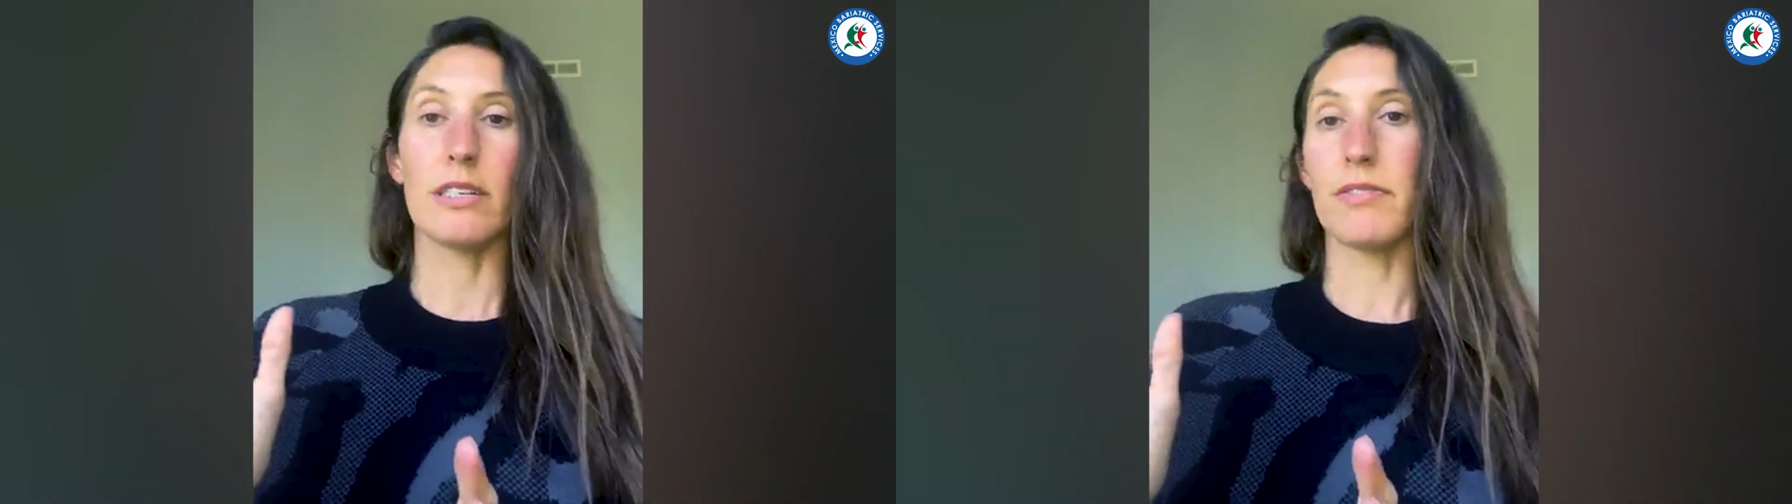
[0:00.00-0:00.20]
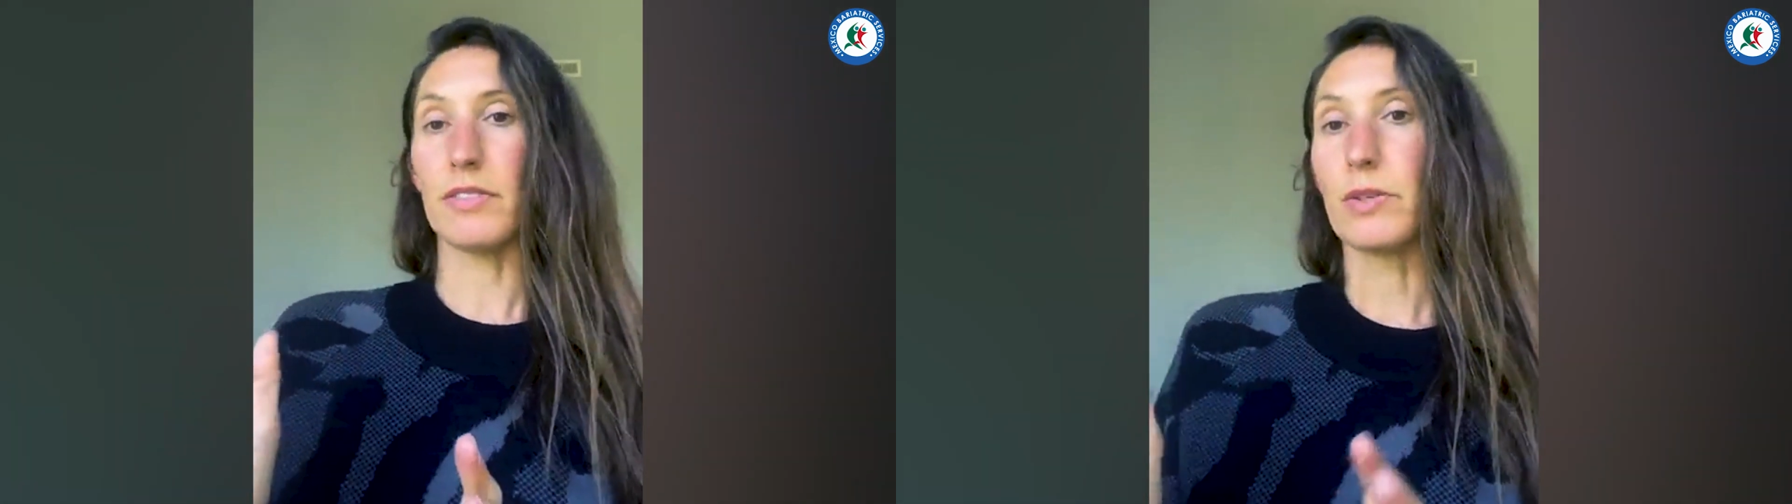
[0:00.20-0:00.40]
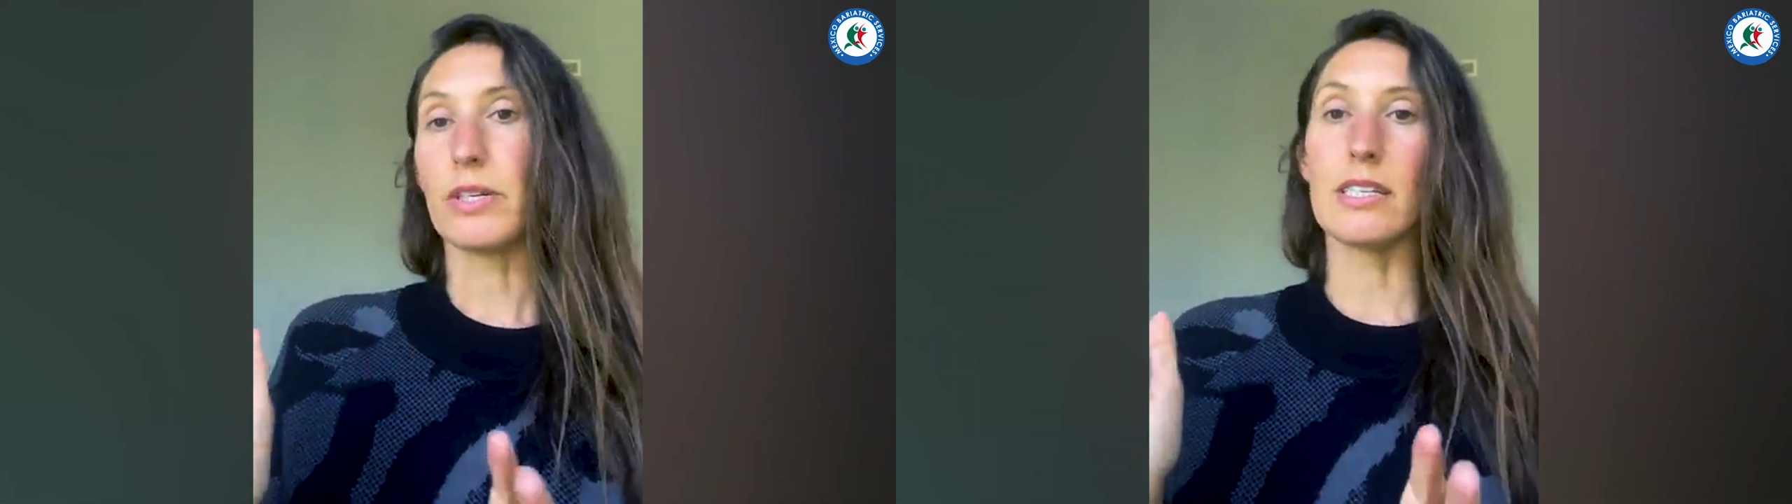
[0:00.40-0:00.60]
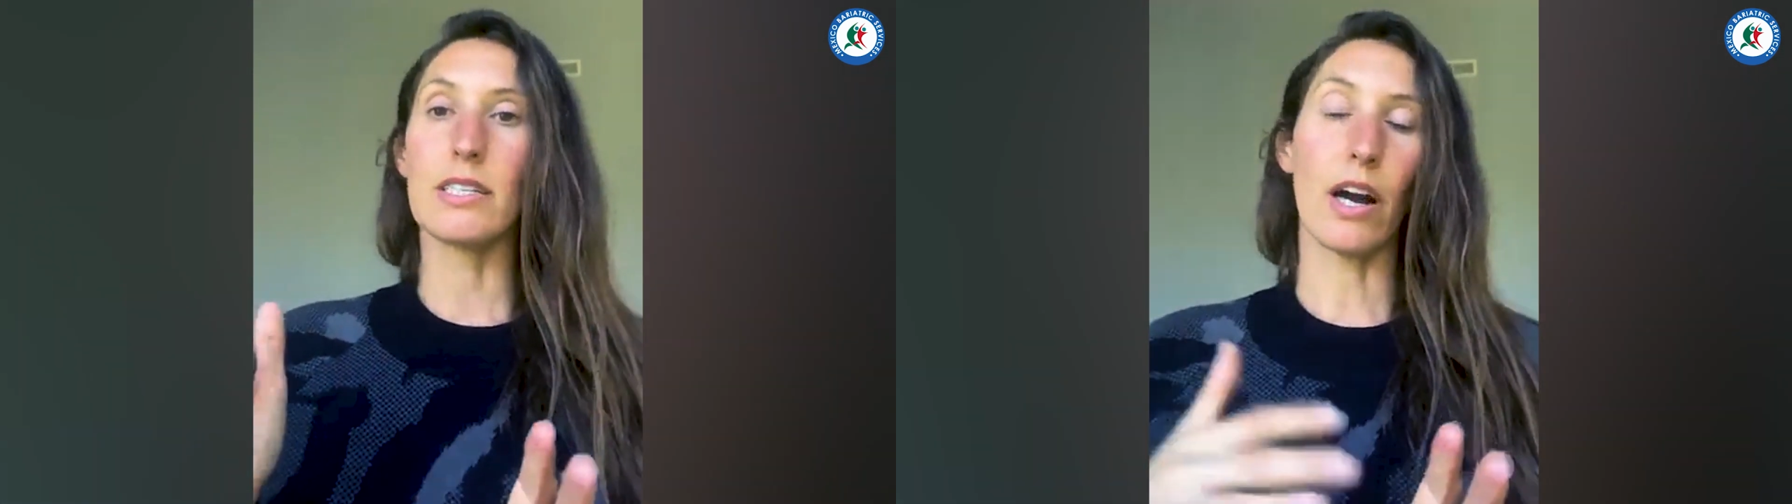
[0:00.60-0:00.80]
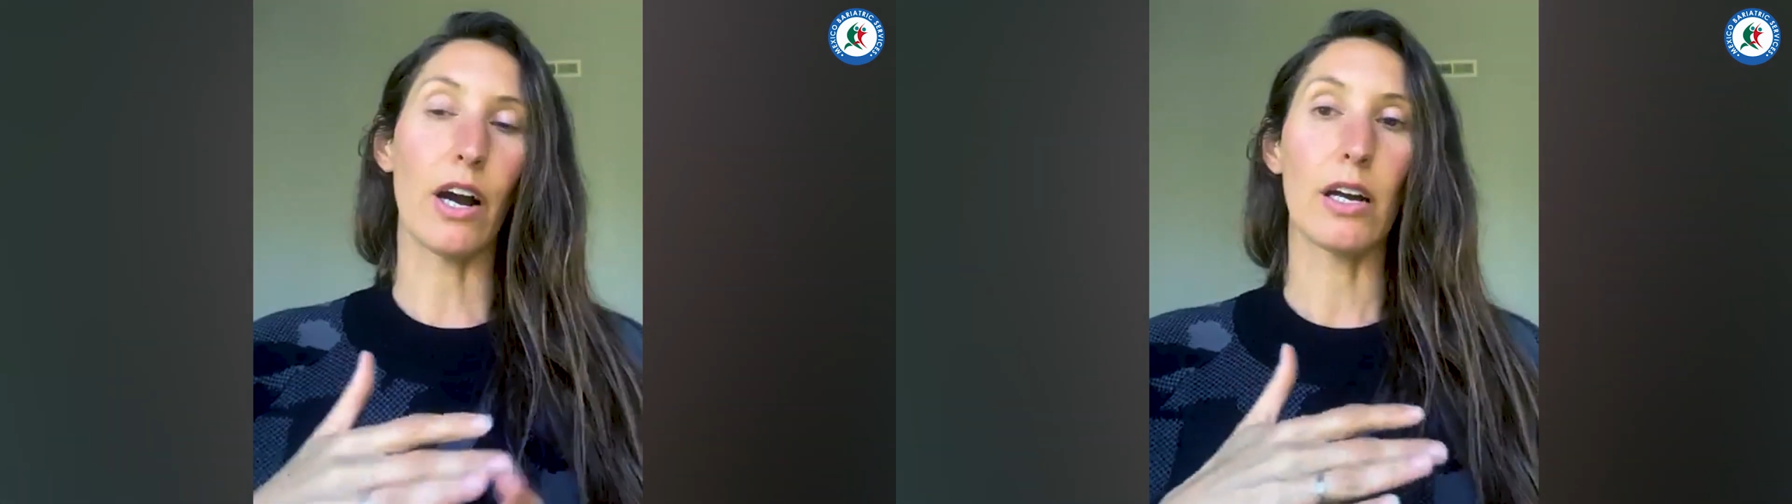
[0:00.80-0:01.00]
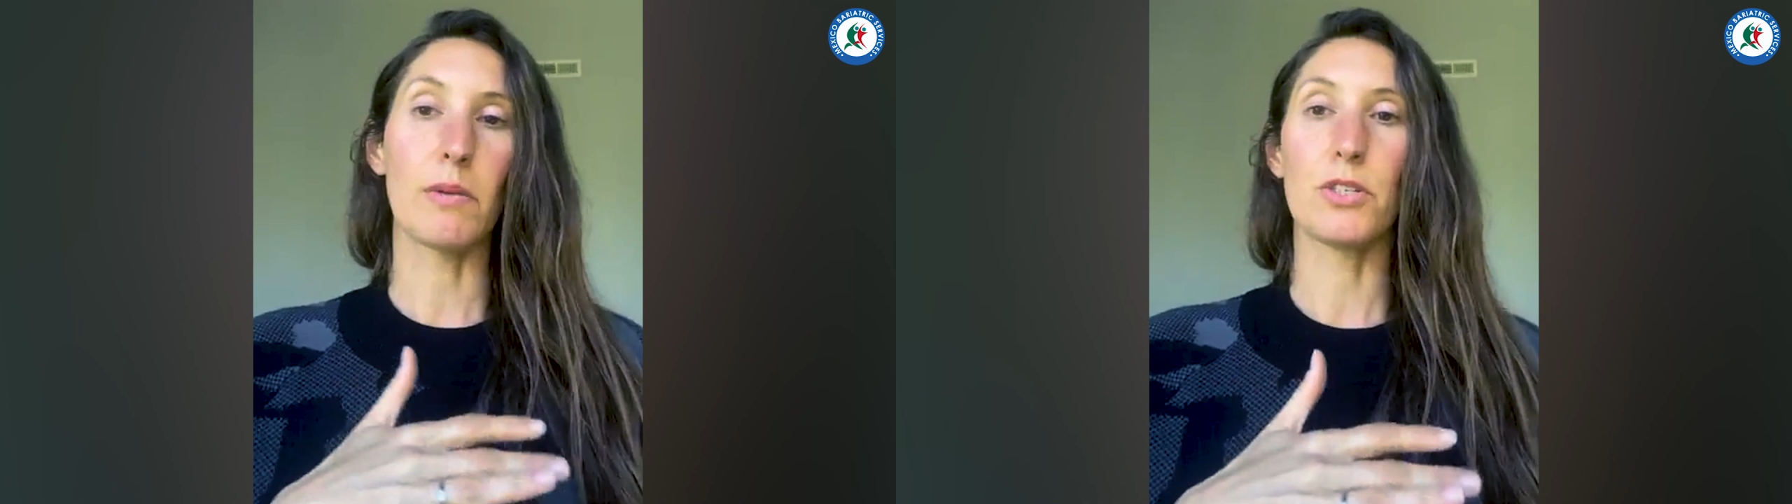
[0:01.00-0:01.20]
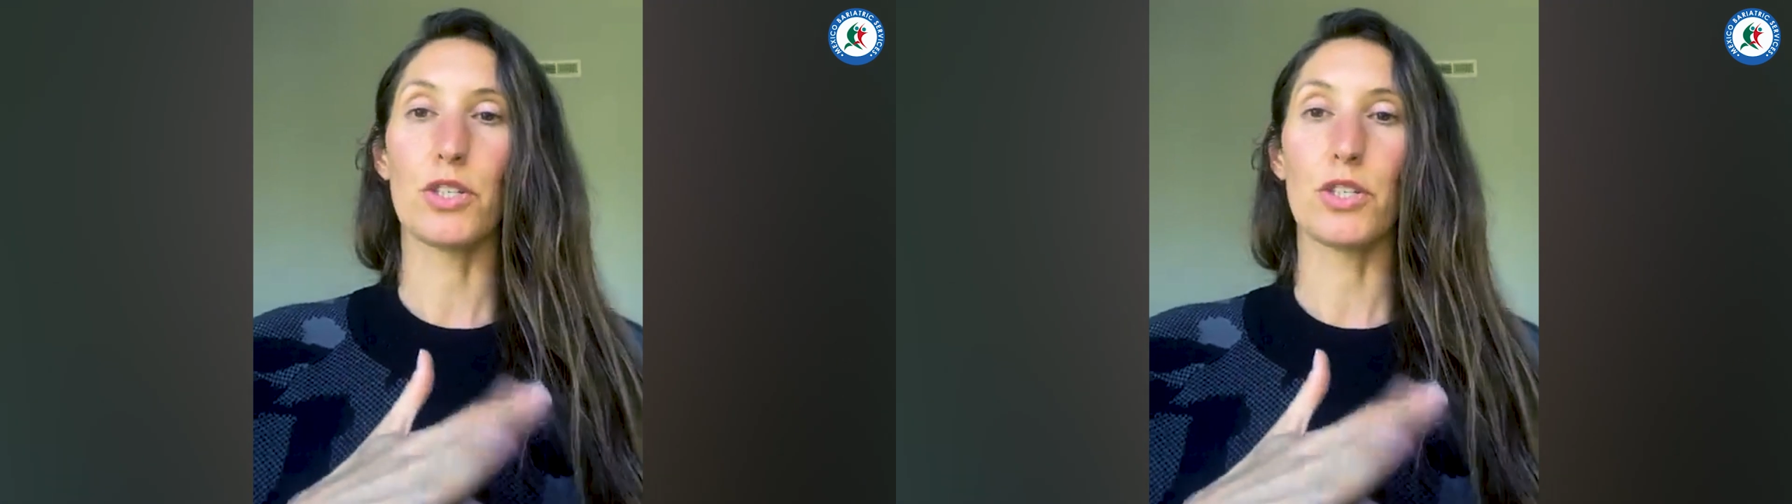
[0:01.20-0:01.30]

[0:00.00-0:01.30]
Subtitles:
fluids, carbs,